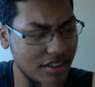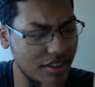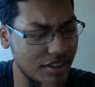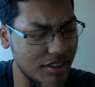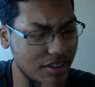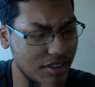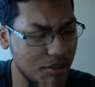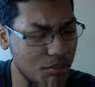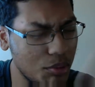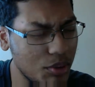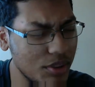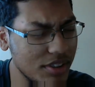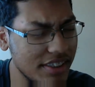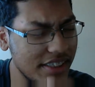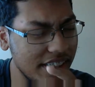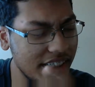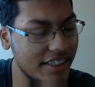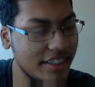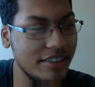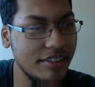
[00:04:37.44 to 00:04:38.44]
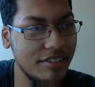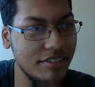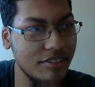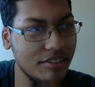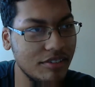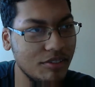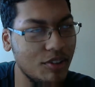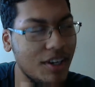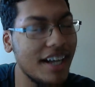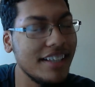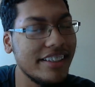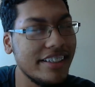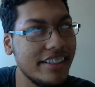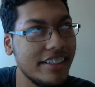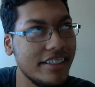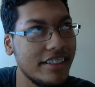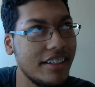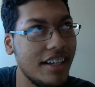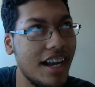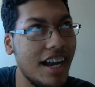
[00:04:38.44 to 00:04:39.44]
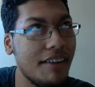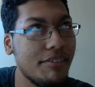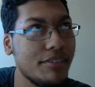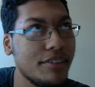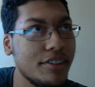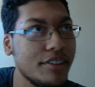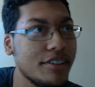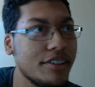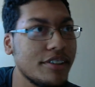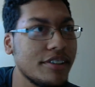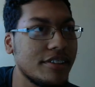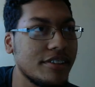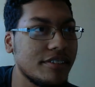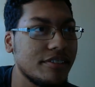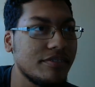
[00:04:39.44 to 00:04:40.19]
towards the end, well, at the end, after